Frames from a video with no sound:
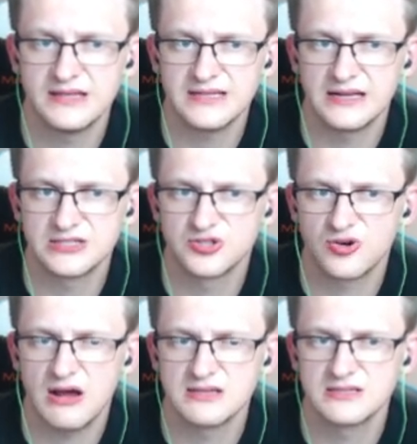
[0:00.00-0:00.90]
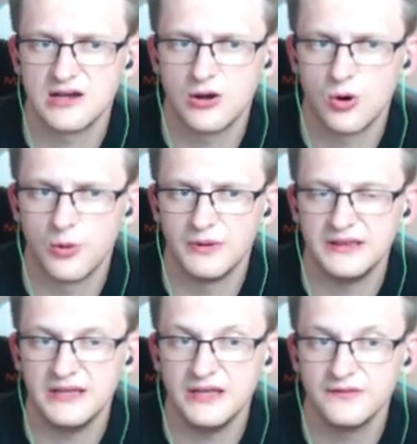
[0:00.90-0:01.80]
Alexstrasza or
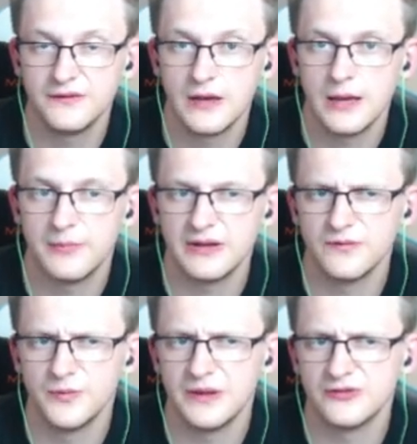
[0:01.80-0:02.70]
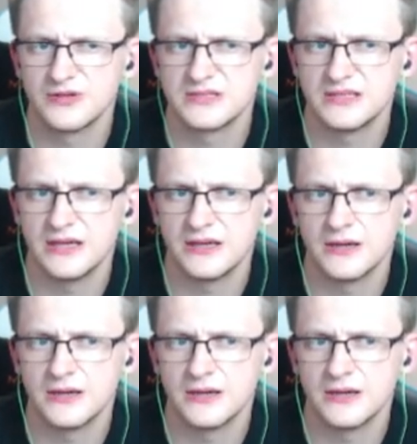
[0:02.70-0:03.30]
Medivh. But it would be interesting